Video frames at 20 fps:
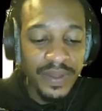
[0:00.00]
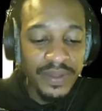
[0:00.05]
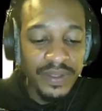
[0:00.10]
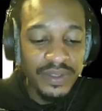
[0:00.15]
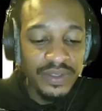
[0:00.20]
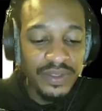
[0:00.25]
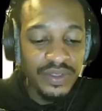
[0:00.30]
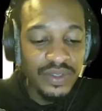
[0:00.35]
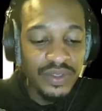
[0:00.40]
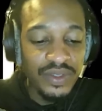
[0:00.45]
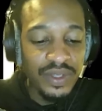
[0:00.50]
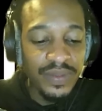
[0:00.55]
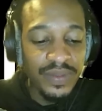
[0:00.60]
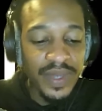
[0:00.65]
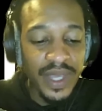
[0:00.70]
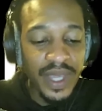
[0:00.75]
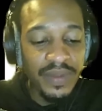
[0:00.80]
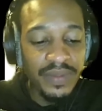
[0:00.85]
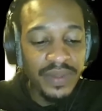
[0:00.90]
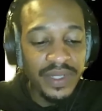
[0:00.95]
to truly
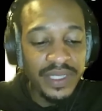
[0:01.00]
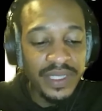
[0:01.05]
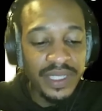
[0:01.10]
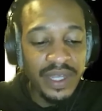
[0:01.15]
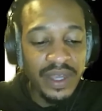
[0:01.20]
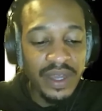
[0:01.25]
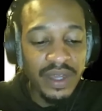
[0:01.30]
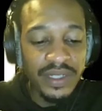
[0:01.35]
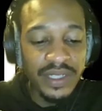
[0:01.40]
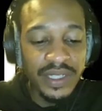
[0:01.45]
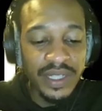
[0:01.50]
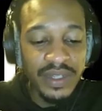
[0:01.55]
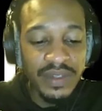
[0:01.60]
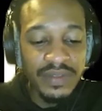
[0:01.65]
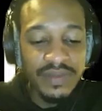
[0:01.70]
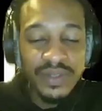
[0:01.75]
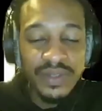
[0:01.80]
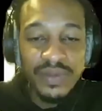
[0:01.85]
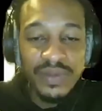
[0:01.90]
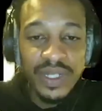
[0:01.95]
be able to see
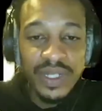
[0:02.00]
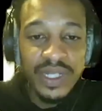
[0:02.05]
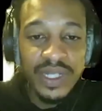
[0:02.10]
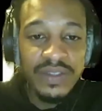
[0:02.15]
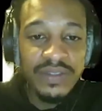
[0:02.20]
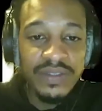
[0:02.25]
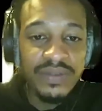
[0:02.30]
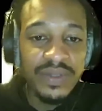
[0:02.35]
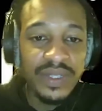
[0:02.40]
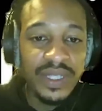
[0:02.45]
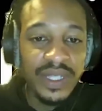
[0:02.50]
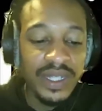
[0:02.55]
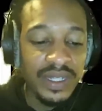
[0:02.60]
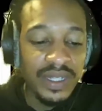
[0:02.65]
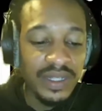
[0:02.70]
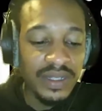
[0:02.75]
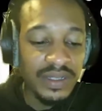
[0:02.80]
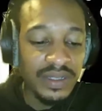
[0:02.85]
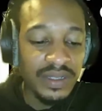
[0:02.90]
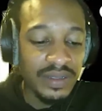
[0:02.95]
ourselves and what lives within
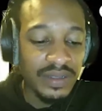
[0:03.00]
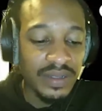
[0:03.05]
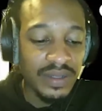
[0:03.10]
us.